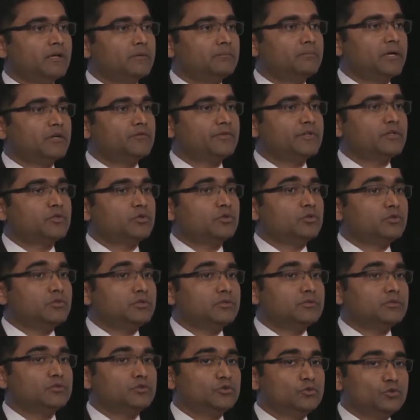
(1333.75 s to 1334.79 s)
But we
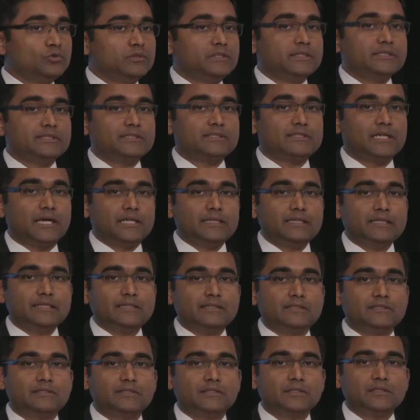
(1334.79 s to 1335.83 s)
couldn't do these
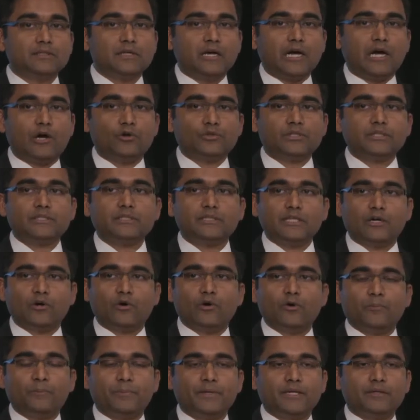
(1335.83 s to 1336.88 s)
studies out in the
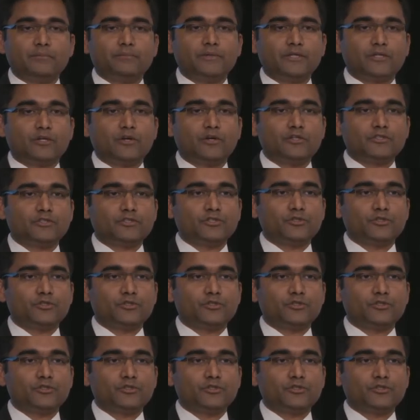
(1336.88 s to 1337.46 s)
open because,